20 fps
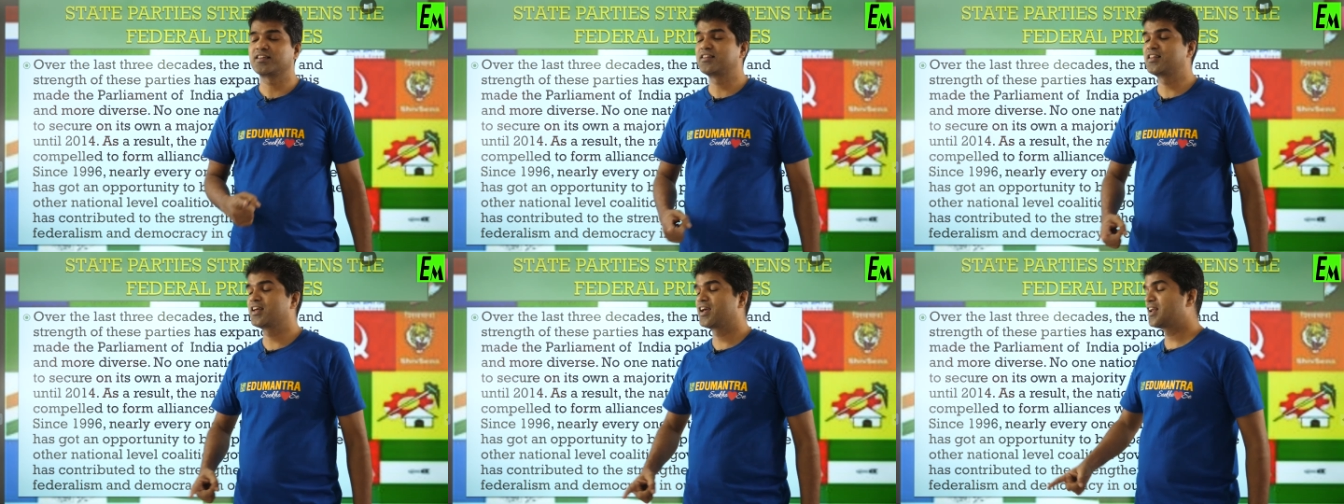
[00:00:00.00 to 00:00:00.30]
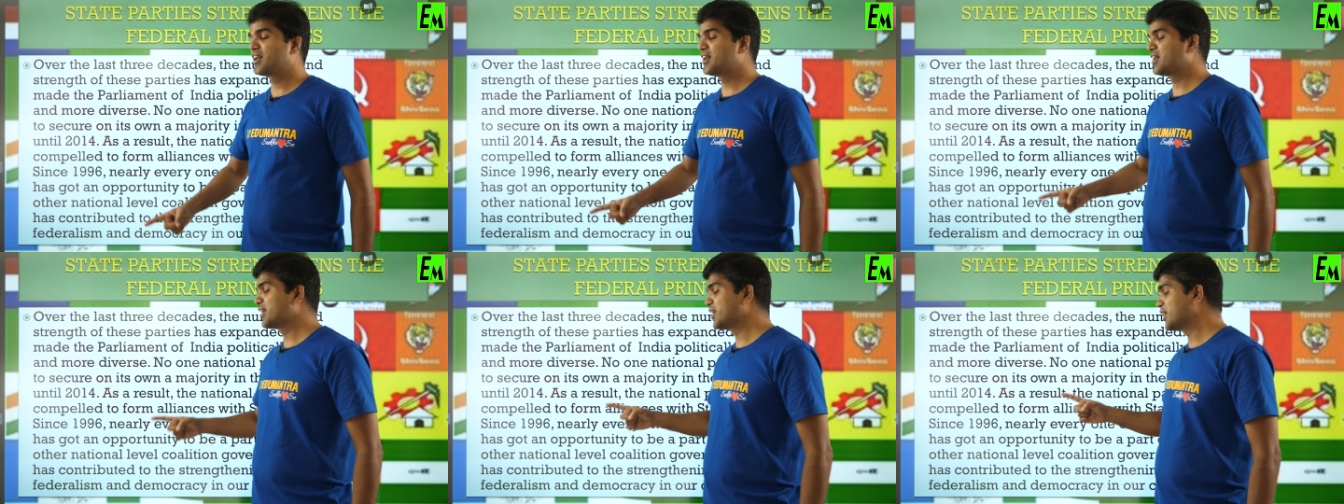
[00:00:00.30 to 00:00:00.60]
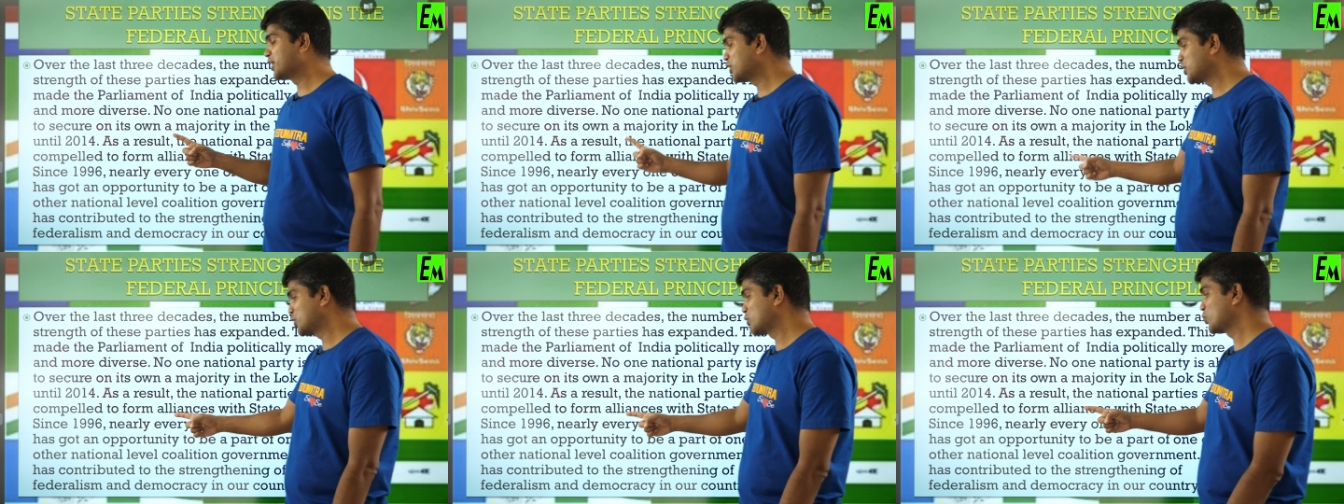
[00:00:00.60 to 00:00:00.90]
they
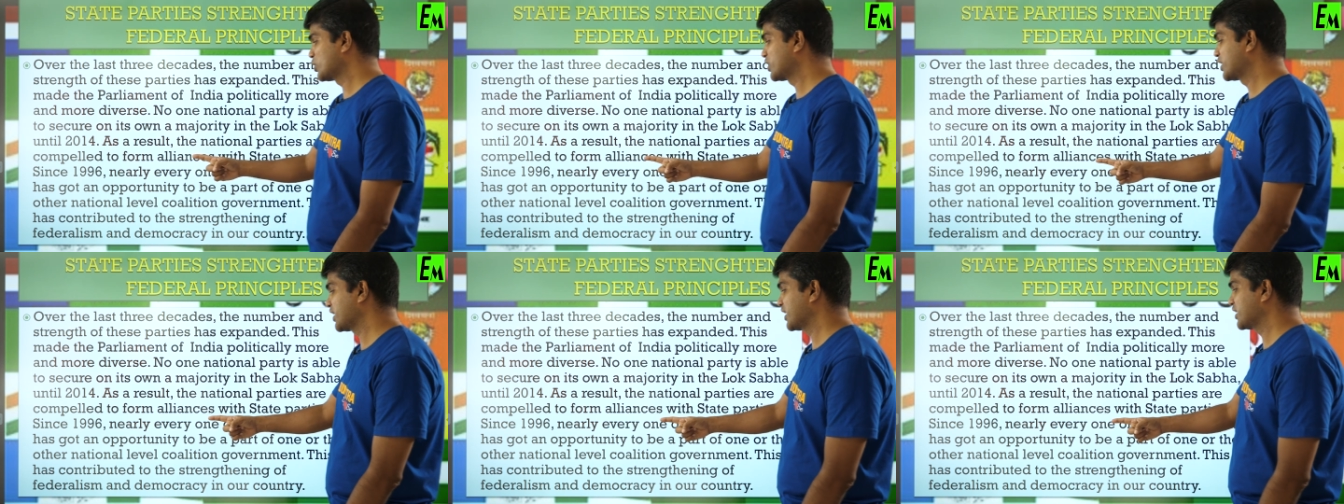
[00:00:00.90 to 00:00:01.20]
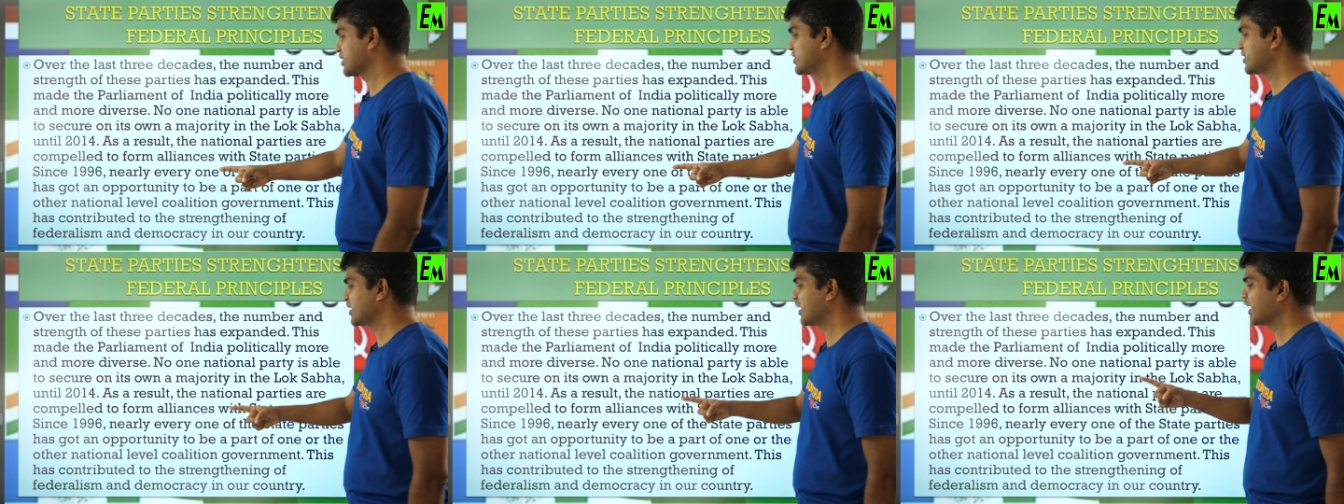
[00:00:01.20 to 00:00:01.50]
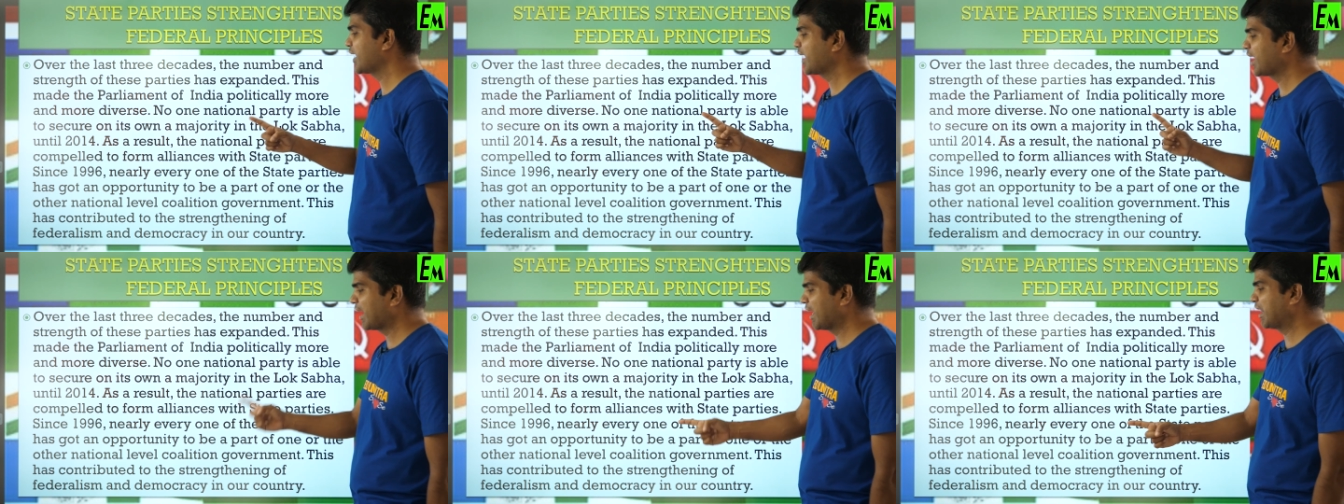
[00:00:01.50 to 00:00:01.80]
need to get the
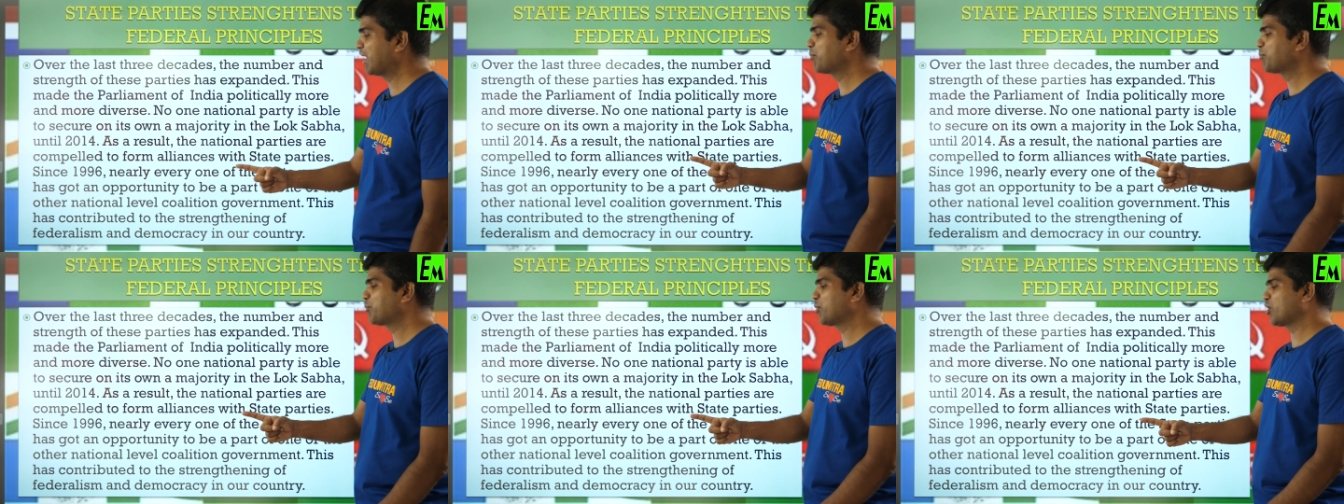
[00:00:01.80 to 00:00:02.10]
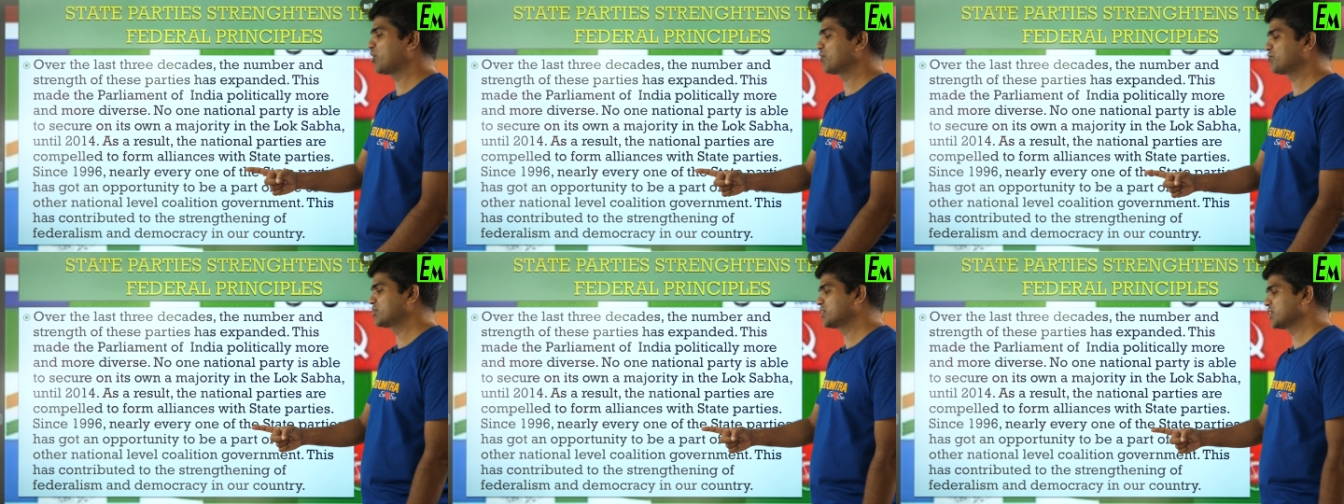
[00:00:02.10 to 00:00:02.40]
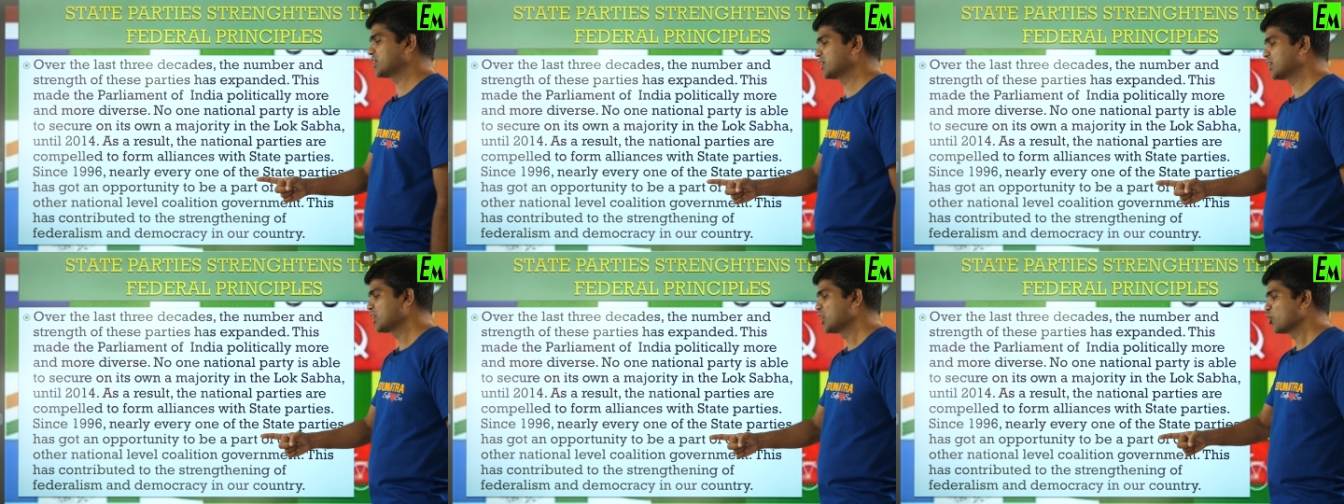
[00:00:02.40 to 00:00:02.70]
help of
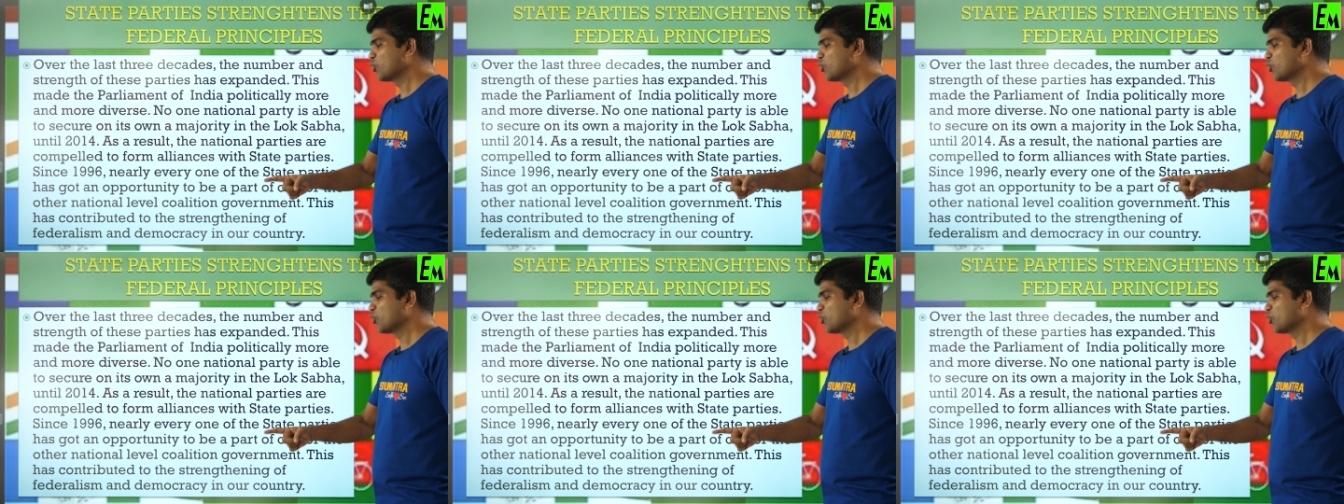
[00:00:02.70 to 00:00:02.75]
the